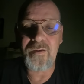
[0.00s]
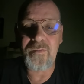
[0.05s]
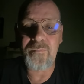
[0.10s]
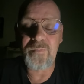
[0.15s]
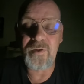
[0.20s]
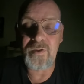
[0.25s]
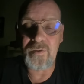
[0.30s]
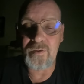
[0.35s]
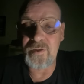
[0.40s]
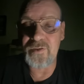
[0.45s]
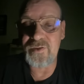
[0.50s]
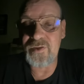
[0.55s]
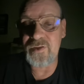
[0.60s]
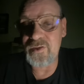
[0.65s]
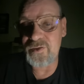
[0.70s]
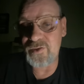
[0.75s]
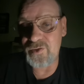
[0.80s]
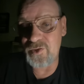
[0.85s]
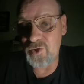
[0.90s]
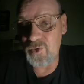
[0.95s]
because
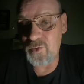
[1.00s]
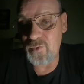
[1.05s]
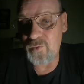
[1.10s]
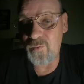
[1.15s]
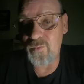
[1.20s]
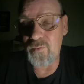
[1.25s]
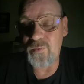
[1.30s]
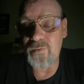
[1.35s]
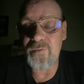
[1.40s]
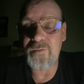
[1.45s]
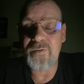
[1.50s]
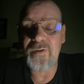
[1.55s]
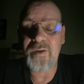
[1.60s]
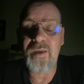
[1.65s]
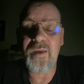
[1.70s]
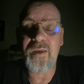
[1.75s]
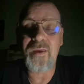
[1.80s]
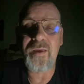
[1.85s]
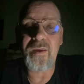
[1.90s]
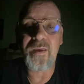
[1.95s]
he's new
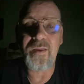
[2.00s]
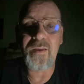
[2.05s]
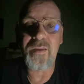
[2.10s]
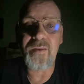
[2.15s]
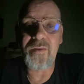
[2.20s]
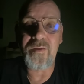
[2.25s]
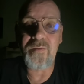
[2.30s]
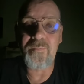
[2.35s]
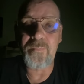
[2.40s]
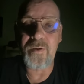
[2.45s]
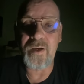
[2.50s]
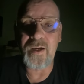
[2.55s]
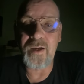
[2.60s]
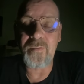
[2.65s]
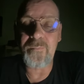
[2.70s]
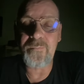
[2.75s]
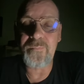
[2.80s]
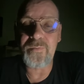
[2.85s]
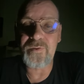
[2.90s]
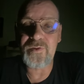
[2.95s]
in the
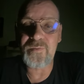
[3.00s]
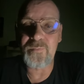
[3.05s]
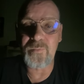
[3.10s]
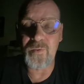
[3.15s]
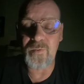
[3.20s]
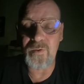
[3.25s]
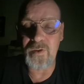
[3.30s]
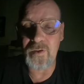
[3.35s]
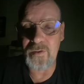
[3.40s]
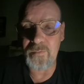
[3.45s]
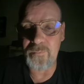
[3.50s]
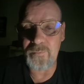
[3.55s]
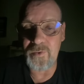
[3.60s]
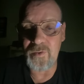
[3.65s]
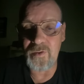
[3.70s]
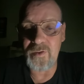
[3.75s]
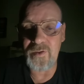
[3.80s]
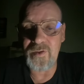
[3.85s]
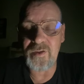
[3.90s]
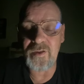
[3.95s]
pipe smoking
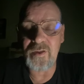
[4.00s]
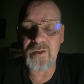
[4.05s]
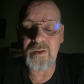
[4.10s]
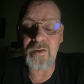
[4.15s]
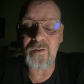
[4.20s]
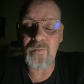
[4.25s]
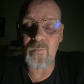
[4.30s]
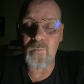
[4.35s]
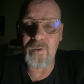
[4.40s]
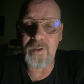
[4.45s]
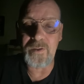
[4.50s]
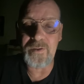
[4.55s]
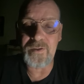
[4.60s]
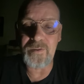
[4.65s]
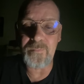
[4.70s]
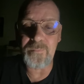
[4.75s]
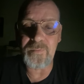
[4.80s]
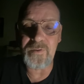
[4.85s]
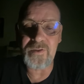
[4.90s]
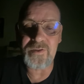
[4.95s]
community in the
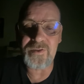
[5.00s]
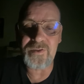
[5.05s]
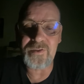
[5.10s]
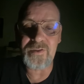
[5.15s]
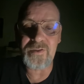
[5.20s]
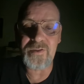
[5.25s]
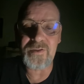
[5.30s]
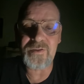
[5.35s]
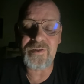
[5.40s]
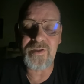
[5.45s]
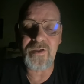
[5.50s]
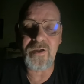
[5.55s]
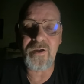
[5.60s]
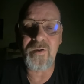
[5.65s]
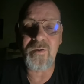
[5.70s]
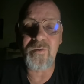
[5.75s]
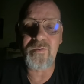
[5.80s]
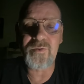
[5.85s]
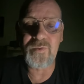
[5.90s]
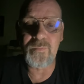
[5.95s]
YTPC, so
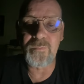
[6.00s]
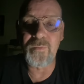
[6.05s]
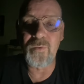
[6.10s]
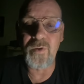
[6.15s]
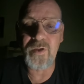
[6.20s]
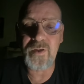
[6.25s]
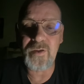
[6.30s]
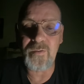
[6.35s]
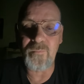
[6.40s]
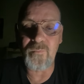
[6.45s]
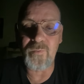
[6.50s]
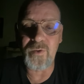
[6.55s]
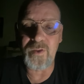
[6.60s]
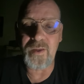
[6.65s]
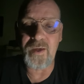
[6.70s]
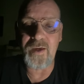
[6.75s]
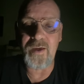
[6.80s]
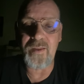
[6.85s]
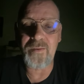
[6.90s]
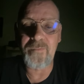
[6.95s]
support him with
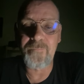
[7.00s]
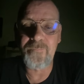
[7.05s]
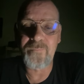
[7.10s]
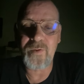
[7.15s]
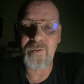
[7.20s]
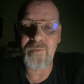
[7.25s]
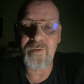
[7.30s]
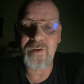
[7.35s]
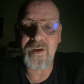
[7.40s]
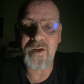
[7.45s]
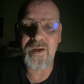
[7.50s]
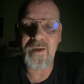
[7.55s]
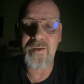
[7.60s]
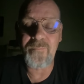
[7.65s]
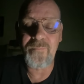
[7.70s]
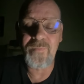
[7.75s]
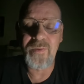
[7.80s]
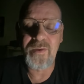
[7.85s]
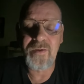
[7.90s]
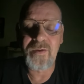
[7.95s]
that, okay?
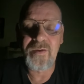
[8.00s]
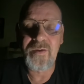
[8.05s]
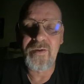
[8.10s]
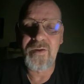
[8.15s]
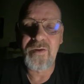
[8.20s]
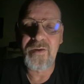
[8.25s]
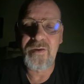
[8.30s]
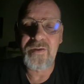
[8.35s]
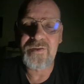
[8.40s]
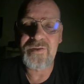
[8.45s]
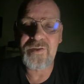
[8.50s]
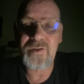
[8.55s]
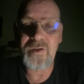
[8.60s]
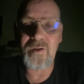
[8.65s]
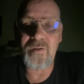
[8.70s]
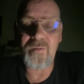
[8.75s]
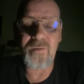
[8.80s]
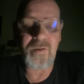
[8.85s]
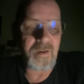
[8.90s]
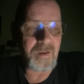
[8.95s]

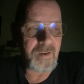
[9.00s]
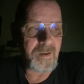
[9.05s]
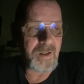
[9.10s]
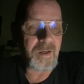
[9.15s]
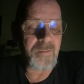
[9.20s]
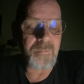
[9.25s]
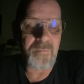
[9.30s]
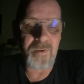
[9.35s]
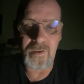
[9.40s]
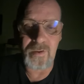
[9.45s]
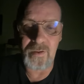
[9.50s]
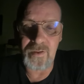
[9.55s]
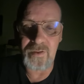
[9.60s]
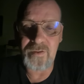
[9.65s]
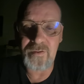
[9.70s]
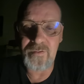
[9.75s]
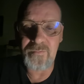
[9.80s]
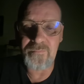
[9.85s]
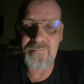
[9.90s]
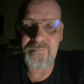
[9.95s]
So now I'm gonna
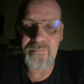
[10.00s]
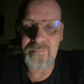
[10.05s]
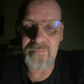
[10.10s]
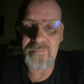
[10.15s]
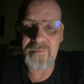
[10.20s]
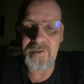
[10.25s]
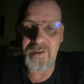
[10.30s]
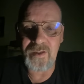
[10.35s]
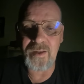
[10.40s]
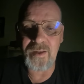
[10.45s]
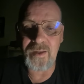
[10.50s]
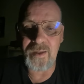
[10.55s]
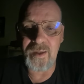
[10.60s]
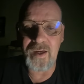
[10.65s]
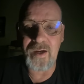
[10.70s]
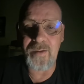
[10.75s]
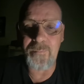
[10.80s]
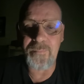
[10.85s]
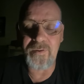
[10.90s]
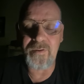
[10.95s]
take a
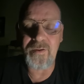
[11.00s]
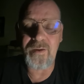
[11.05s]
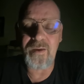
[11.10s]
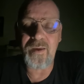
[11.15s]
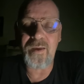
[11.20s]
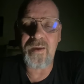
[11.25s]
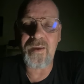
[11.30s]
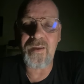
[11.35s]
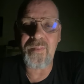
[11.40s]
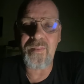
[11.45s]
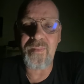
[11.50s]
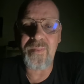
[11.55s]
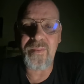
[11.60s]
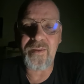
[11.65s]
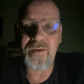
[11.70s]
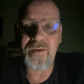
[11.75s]
nap, and